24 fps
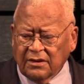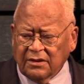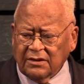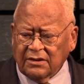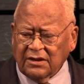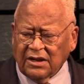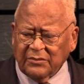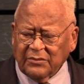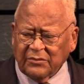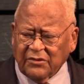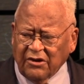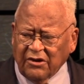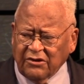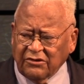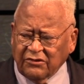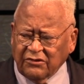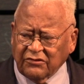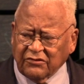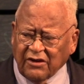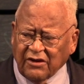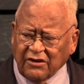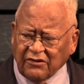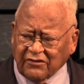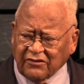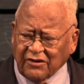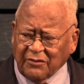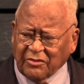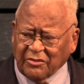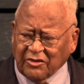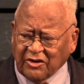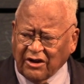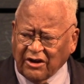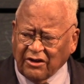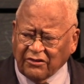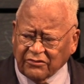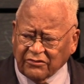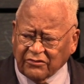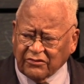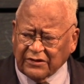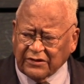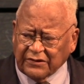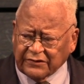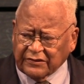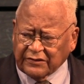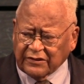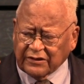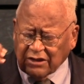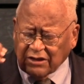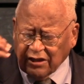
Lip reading: And I'm going to say something else here that